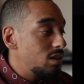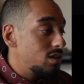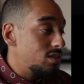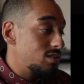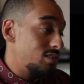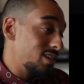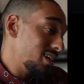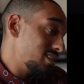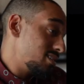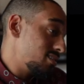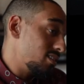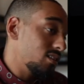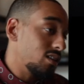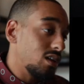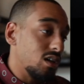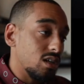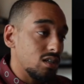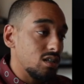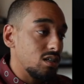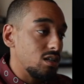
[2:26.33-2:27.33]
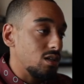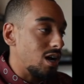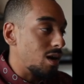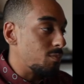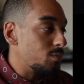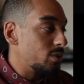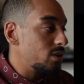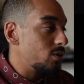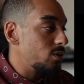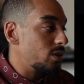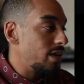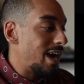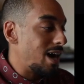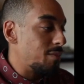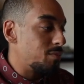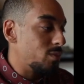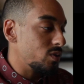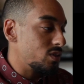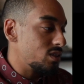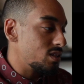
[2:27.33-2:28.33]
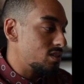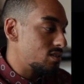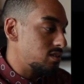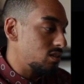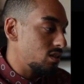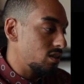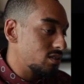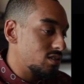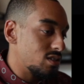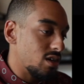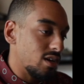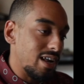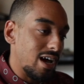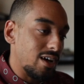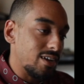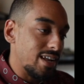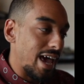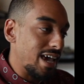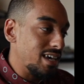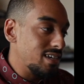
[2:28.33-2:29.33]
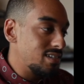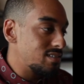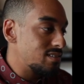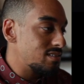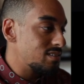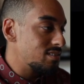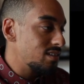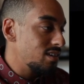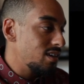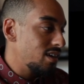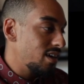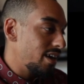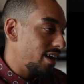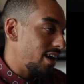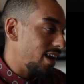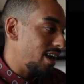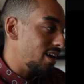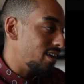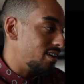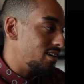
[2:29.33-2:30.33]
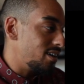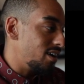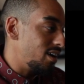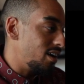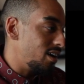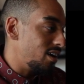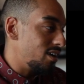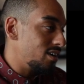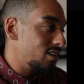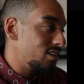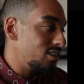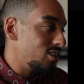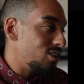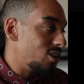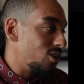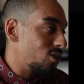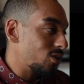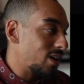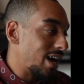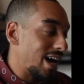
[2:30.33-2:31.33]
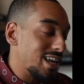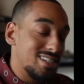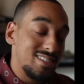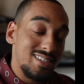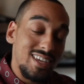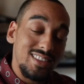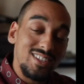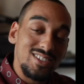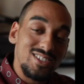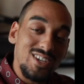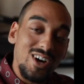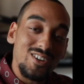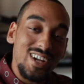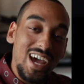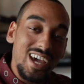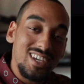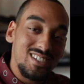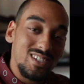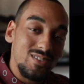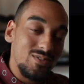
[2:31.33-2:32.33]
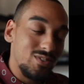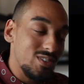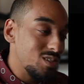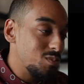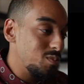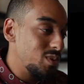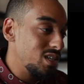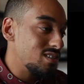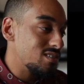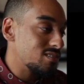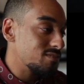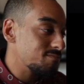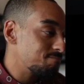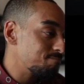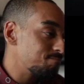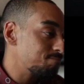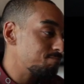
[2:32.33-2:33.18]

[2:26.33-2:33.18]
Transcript: And so that's the look. You know, I'm really happy with this look. Turned out nice, and you know, kind of set the tone nicely for this piece.